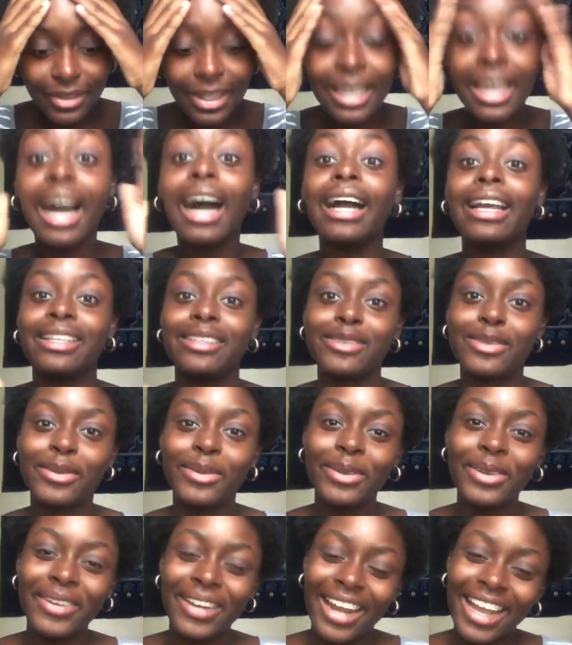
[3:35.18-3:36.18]
Guys,
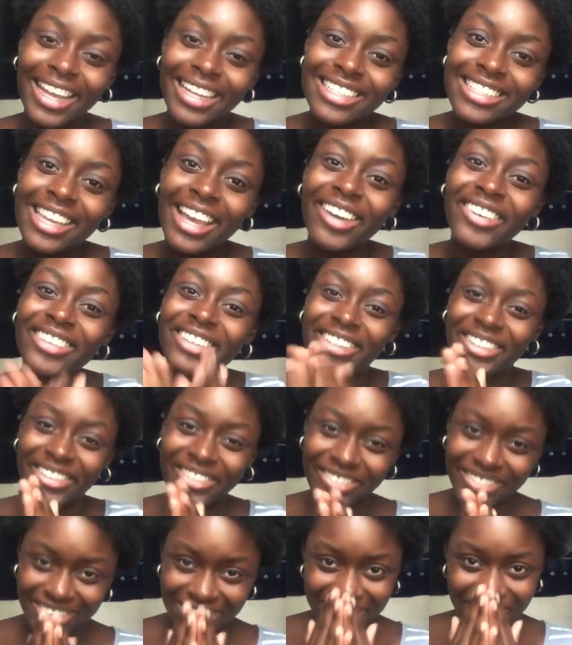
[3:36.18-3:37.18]
when I tell
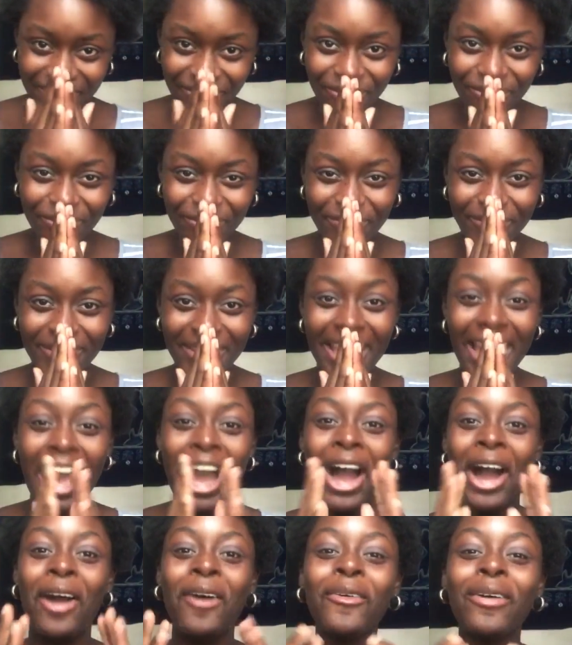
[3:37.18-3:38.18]
you
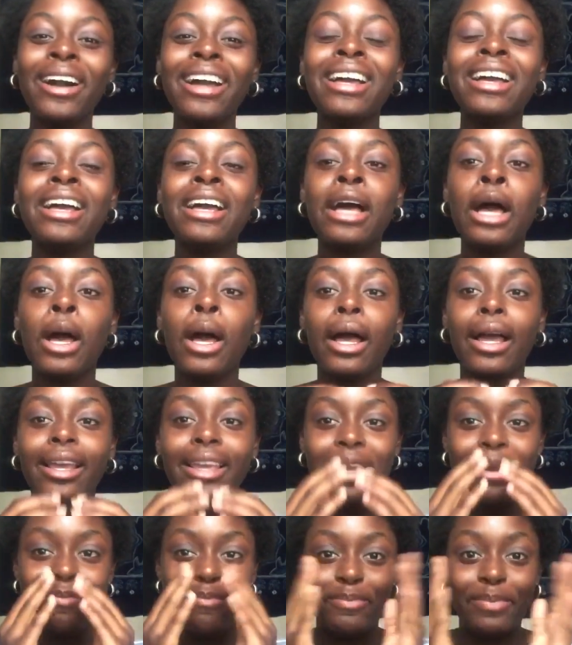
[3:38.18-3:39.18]
how
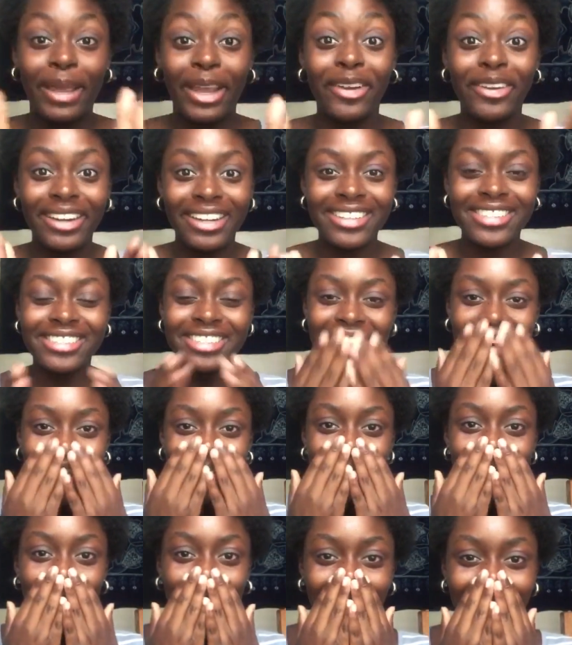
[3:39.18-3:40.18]
embarrassed
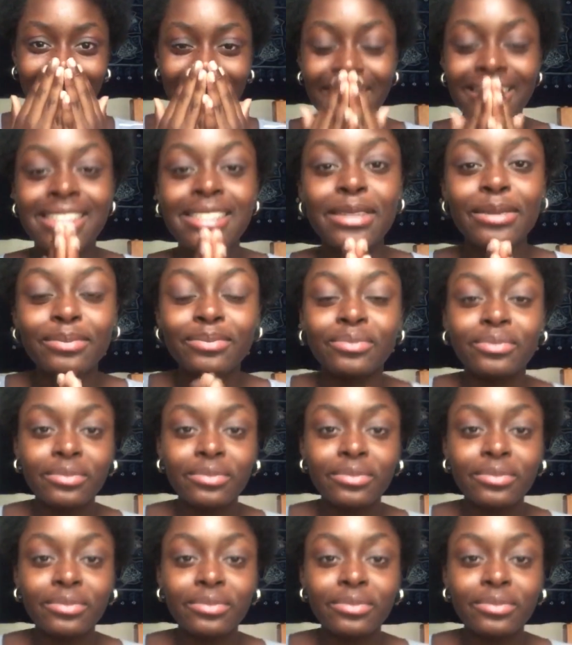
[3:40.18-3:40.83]
I was,